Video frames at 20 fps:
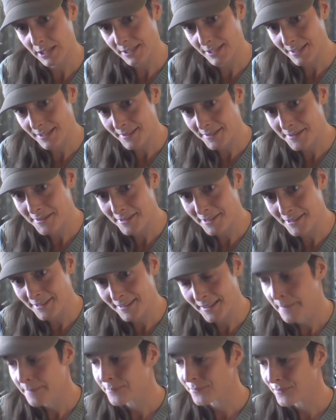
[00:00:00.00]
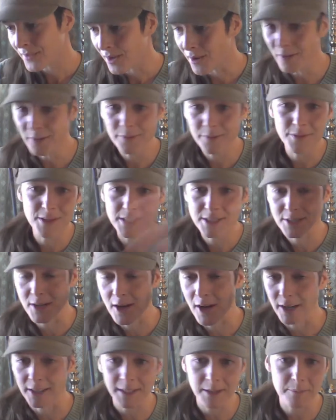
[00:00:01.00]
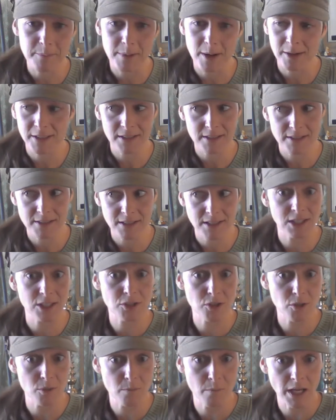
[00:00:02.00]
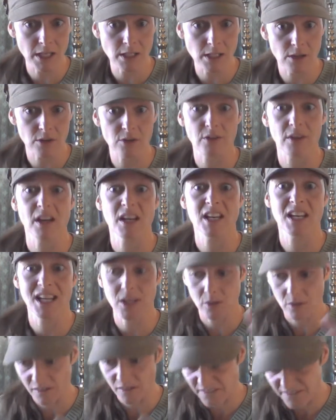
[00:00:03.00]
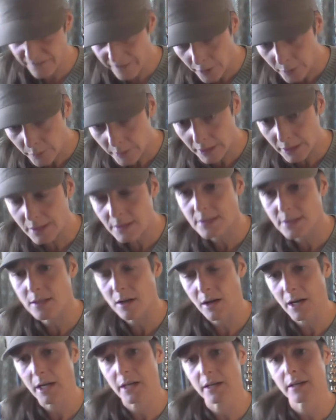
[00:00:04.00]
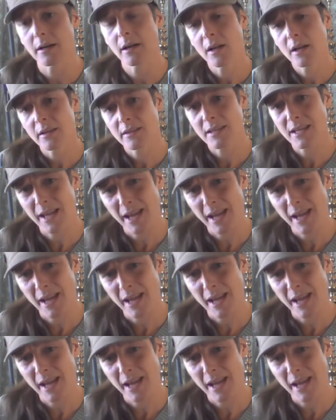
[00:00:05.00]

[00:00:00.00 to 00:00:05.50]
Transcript: exists. All of this yeah. talking about it isn't going to do much other than get you to focus on the